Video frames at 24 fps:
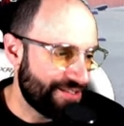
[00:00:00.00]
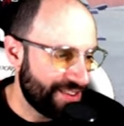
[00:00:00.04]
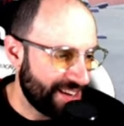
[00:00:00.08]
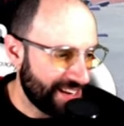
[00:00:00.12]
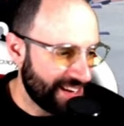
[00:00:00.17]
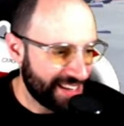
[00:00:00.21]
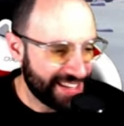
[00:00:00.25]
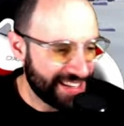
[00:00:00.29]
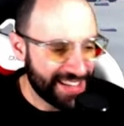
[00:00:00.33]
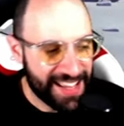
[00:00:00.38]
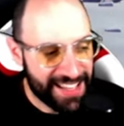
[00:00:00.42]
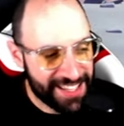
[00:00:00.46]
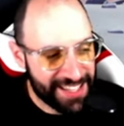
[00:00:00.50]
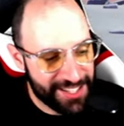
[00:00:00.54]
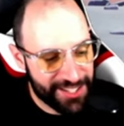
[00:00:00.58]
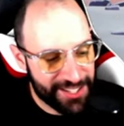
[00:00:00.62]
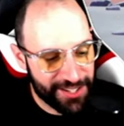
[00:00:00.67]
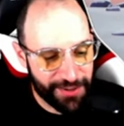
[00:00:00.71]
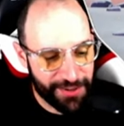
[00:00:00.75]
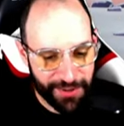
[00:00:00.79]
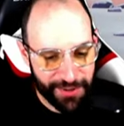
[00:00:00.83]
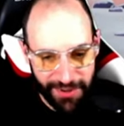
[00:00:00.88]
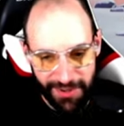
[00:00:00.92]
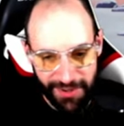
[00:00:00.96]
Ophelia, that's
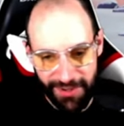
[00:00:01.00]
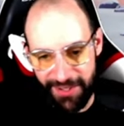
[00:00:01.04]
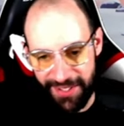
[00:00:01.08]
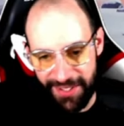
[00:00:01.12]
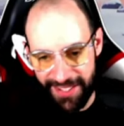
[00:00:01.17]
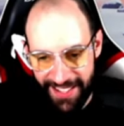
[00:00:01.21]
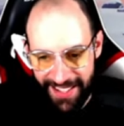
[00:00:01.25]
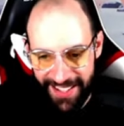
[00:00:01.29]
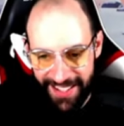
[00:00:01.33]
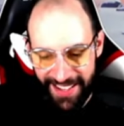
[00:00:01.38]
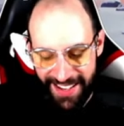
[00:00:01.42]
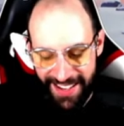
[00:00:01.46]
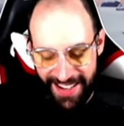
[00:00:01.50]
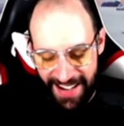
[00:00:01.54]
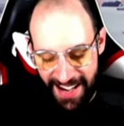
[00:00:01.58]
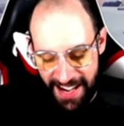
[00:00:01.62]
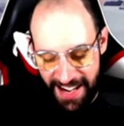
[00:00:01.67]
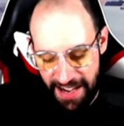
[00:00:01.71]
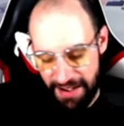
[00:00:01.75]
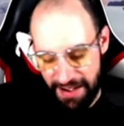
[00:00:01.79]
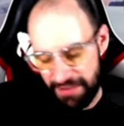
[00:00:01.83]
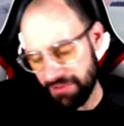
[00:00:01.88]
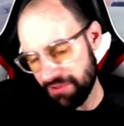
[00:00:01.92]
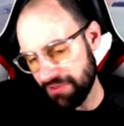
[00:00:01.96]
so good.
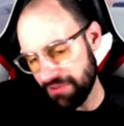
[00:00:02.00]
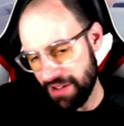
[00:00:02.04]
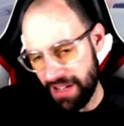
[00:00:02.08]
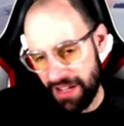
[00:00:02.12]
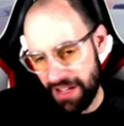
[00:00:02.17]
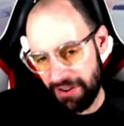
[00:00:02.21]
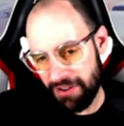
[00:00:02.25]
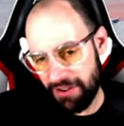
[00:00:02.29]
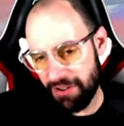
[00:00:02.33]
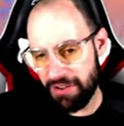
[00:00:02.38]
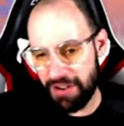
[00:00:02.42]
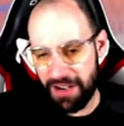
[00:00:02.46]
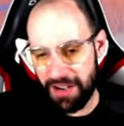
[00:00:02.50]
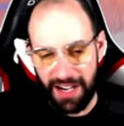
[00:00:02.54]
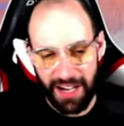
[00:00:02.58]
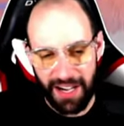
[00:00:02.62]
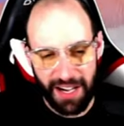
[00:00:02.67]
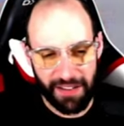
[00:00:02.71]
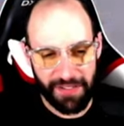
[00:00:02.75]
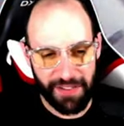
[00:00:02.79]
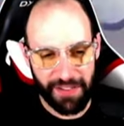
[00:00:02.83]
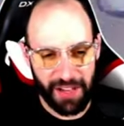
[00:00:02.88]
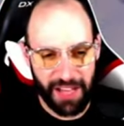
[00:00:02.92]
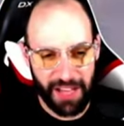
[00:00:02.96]
Uh, no, I don't know,
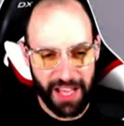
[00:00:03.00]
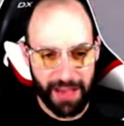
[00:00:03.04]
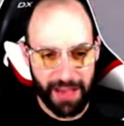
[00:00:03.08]
I feel